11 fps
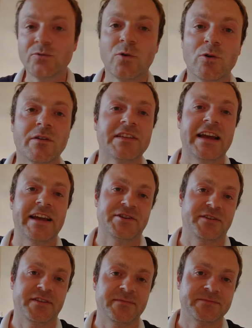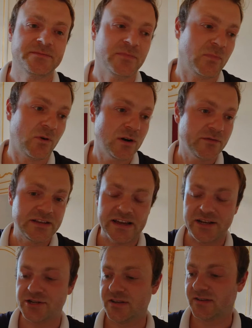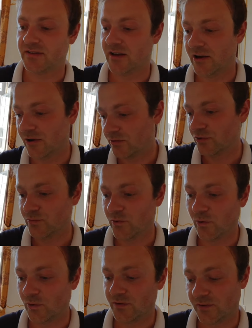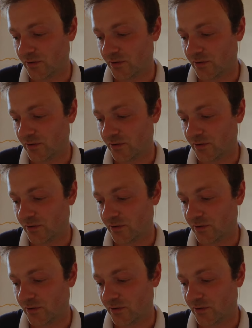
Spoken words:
do all of the edges. All of the edges along the walls